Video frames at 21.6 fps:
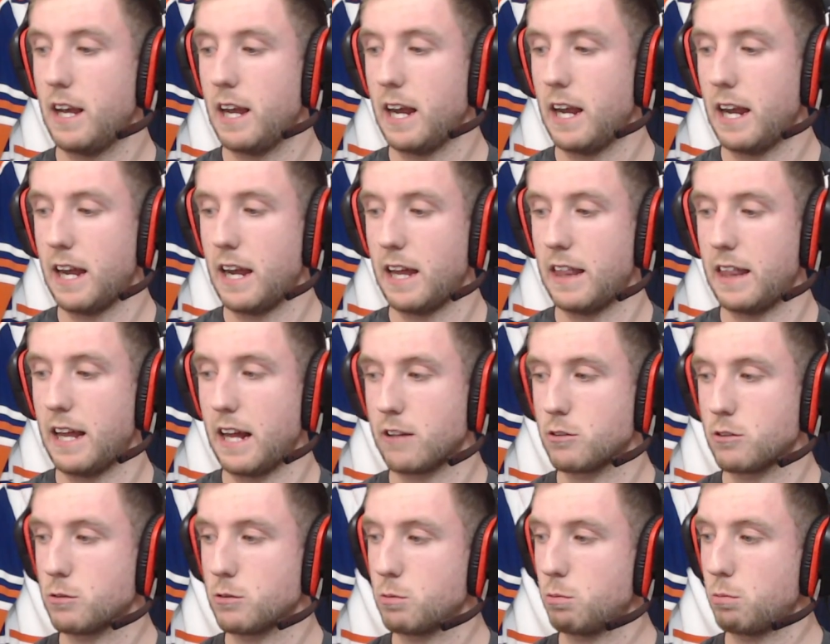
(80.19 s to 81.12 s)
And
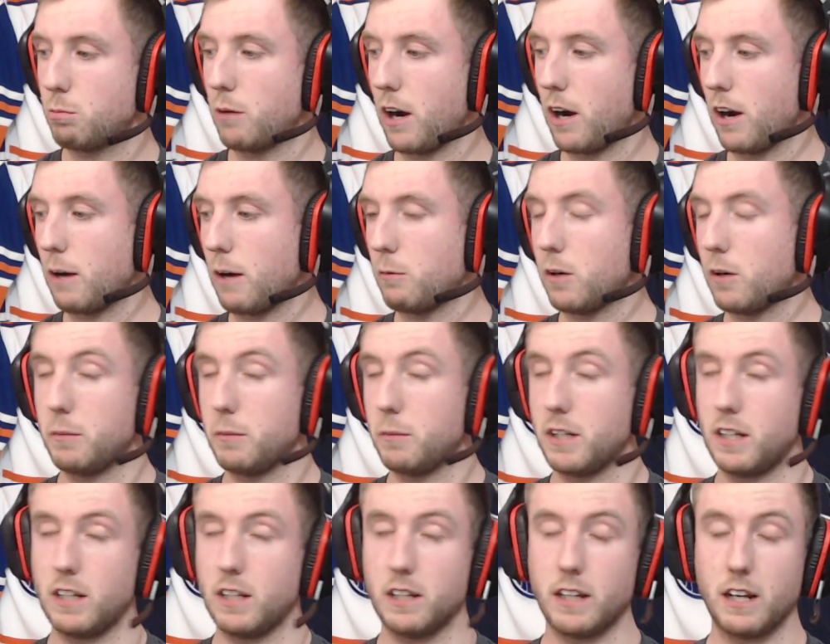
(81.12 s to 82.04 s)
that's where I want to
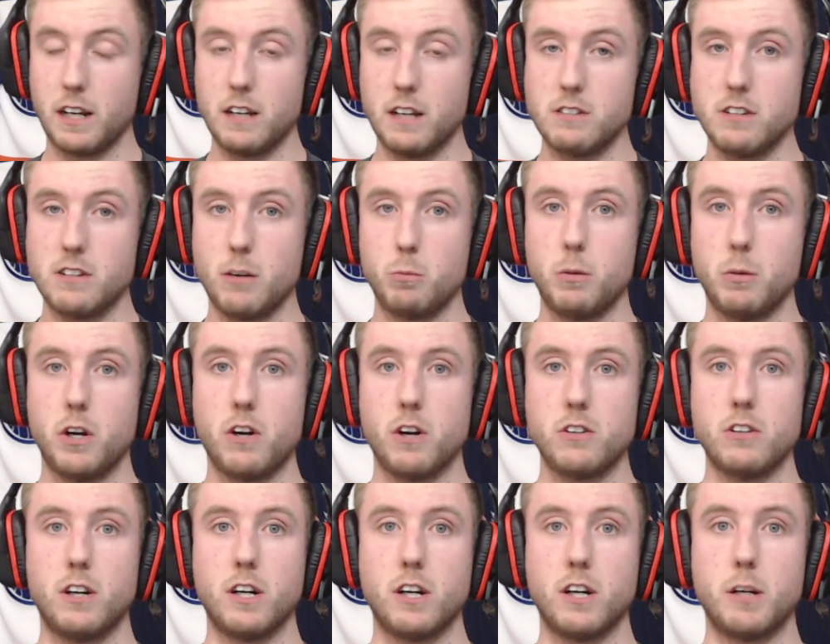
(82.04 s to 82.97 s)
begin. Like I said, we are
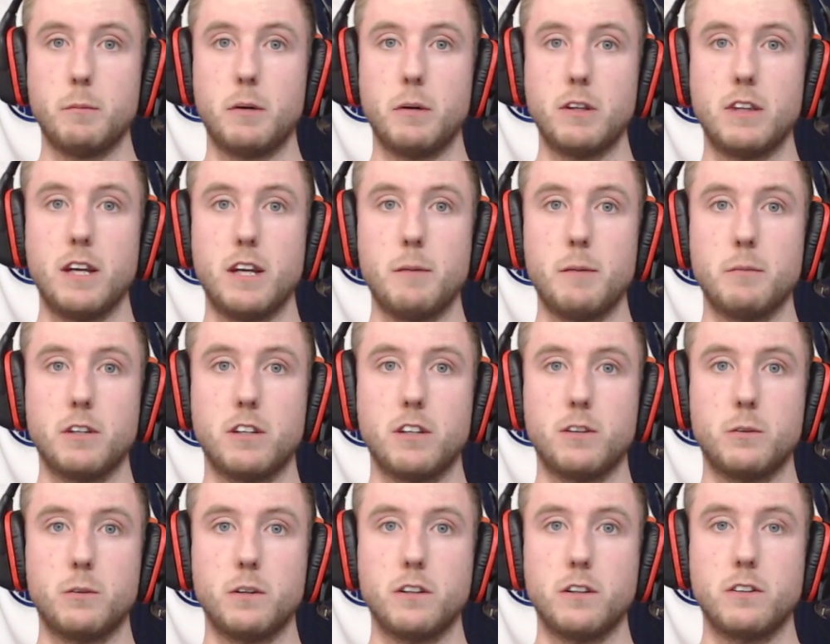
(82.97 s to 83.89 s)
talking about the Edmonton
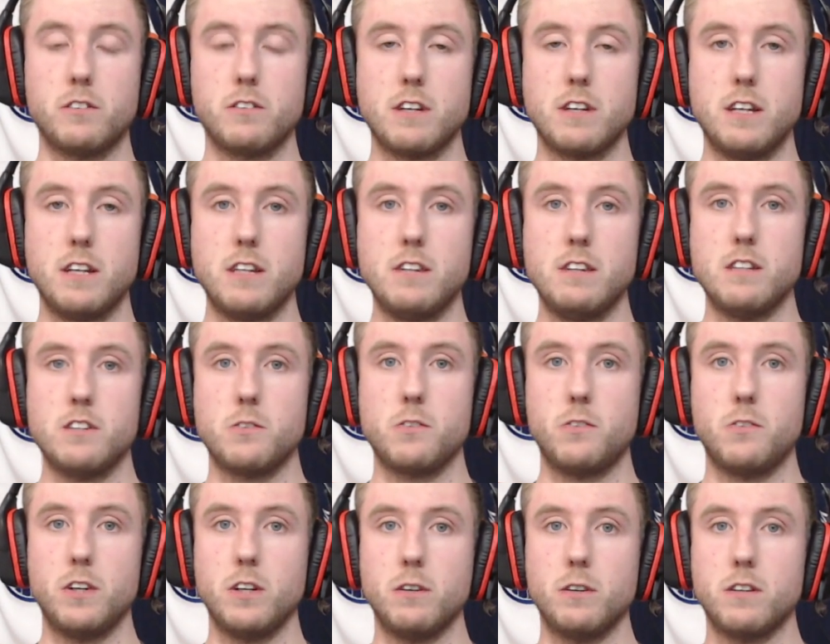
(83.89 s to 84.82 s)
Oilers in this
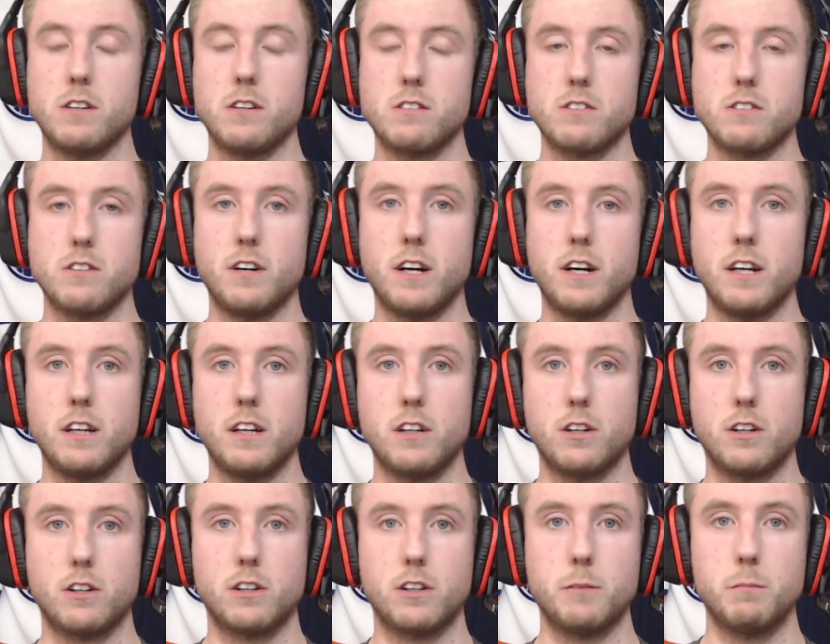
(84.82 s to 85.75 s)
video. This is not a
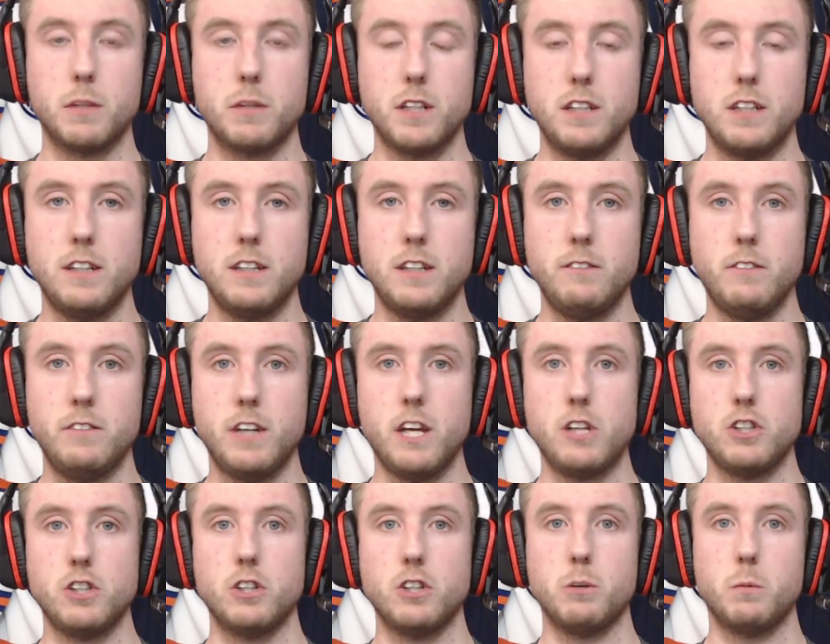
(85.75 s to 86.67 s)
complete
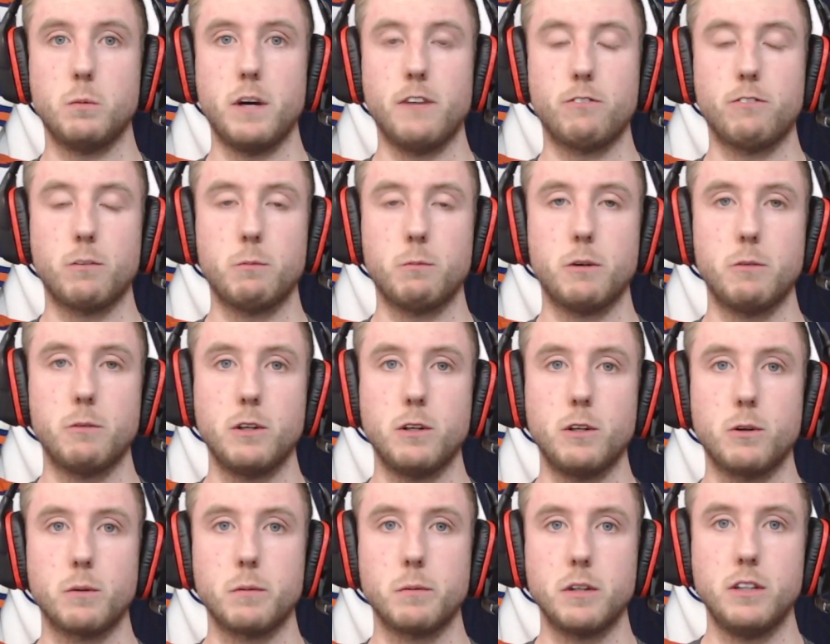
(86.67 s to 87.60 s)
deviation away from what we
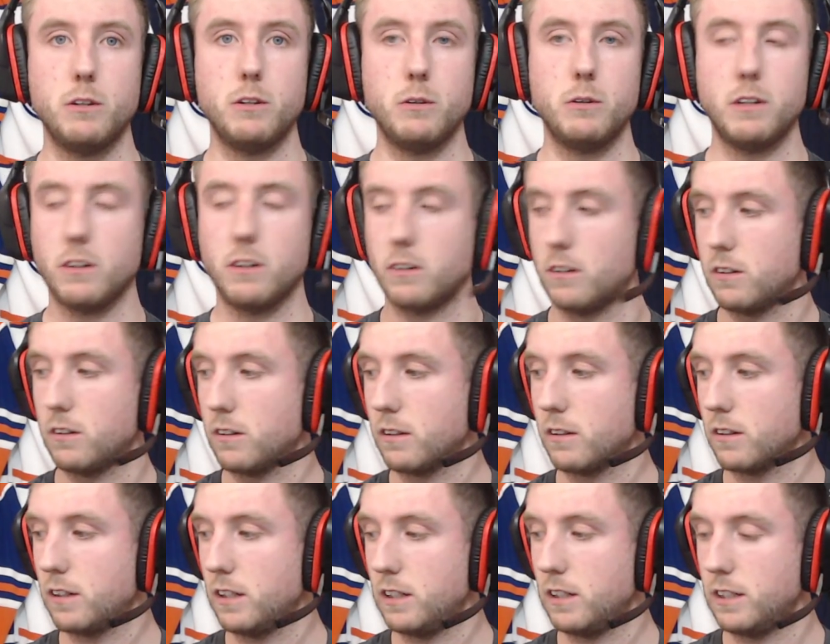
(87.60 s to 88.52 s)
normally do here on
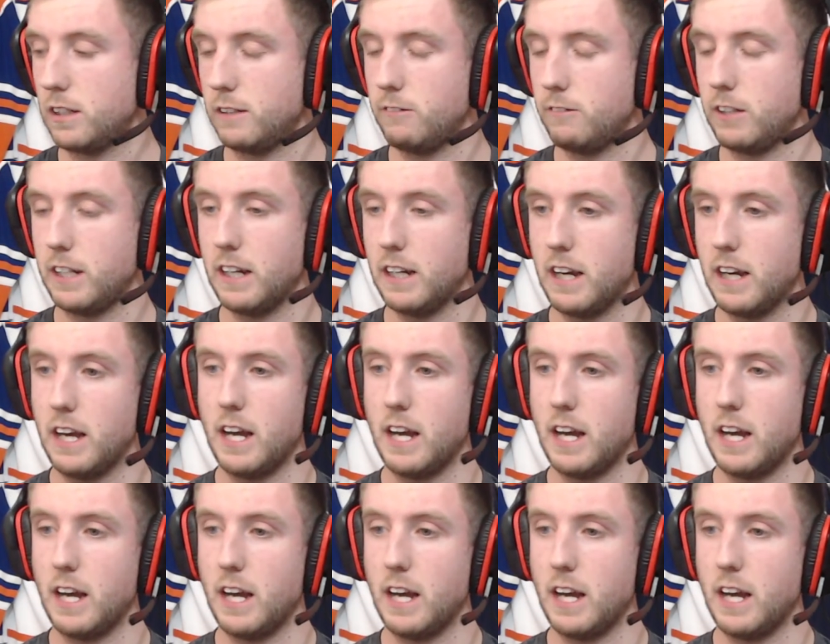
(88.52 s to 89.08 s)
Dolynny TV.